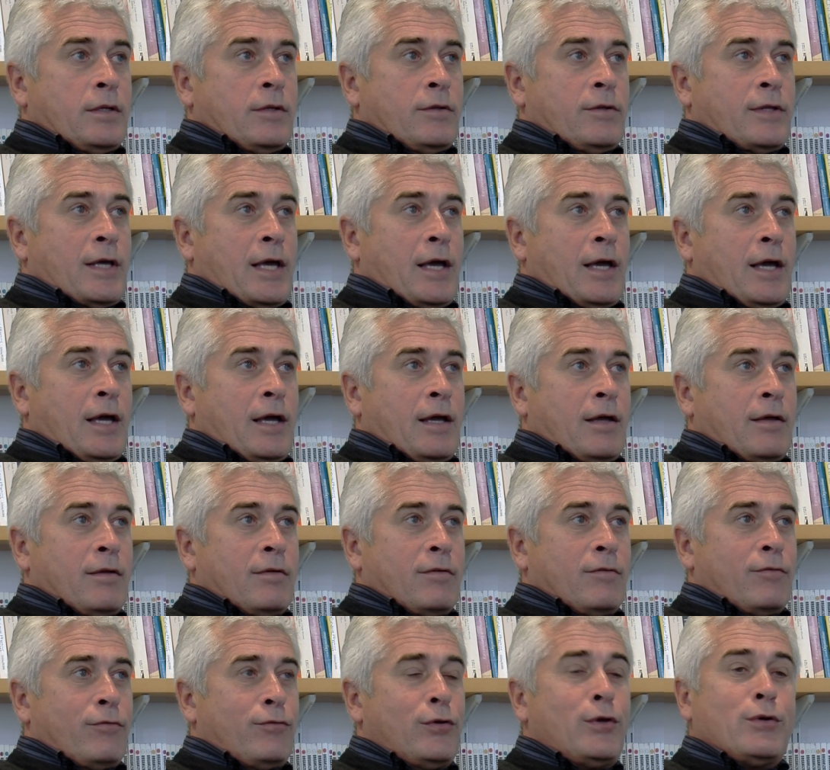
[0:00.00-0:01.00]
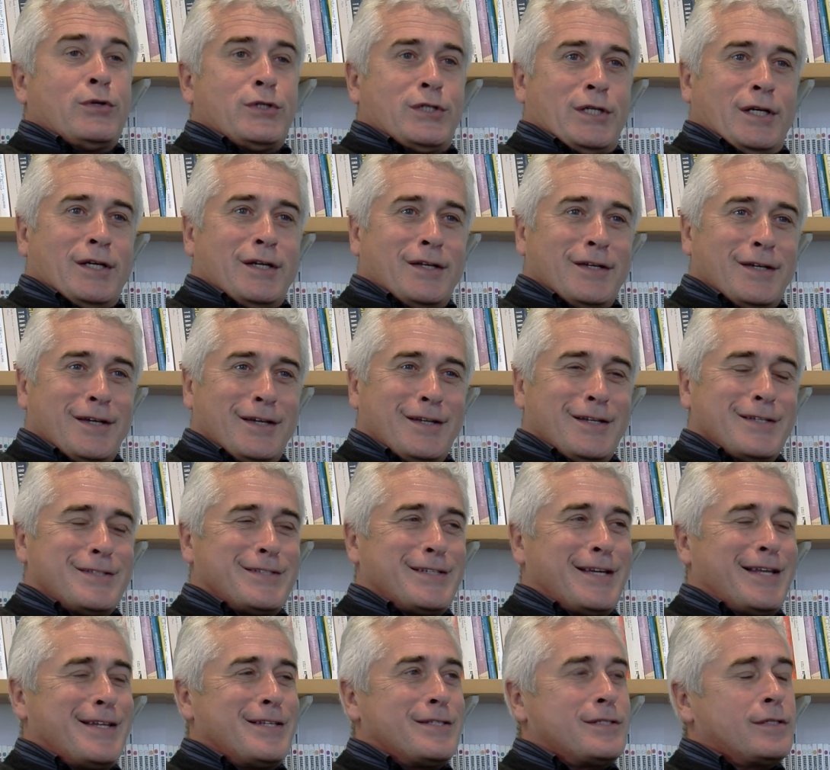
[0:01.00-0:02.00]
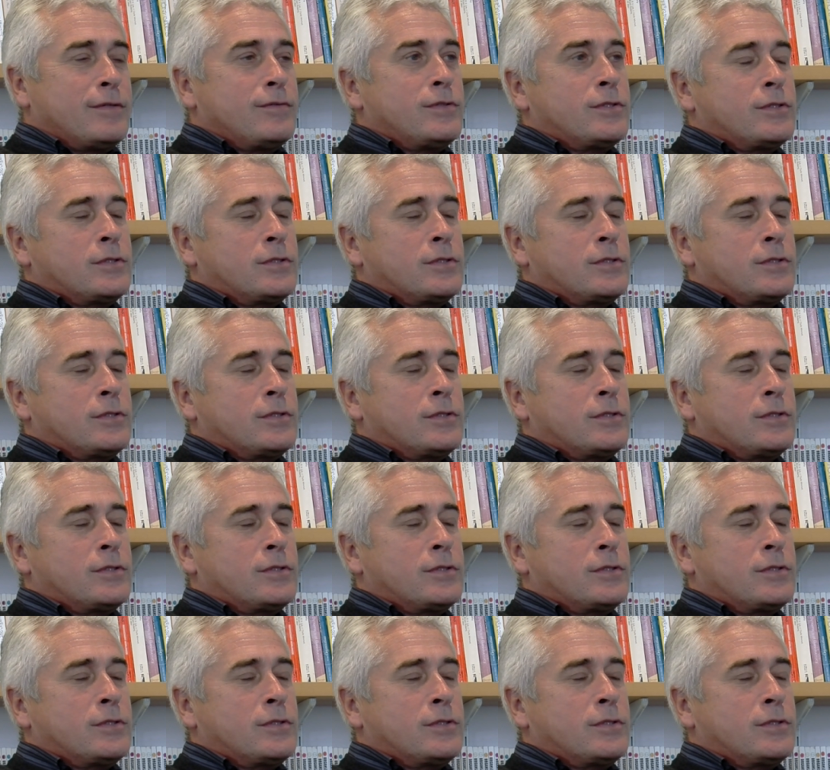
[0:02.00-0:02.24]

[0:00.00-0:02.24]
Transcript: their future, in a sense.